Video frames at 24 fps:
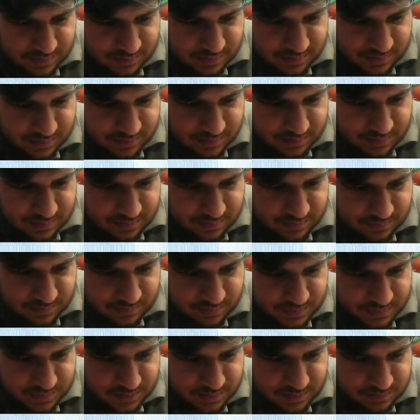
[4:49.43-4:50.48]

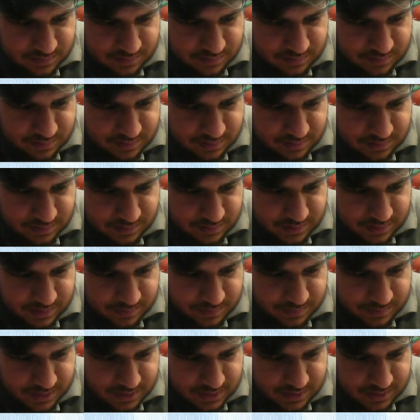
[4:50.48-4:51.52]
Oops, it's not letting
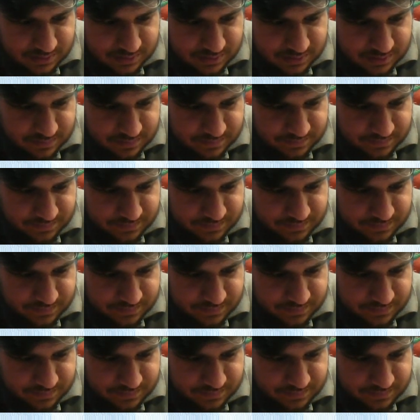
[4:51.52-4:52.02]
me click on it.